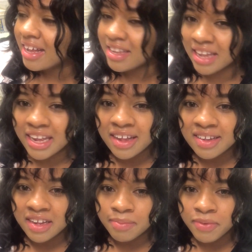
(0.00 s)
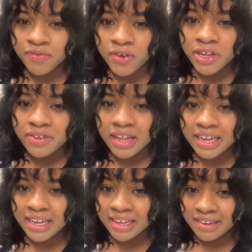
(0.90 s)
And like I said, before you
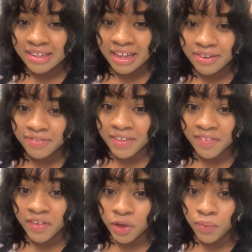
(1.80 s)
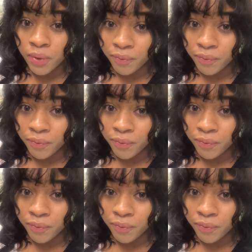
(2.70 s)
like get to that or think that you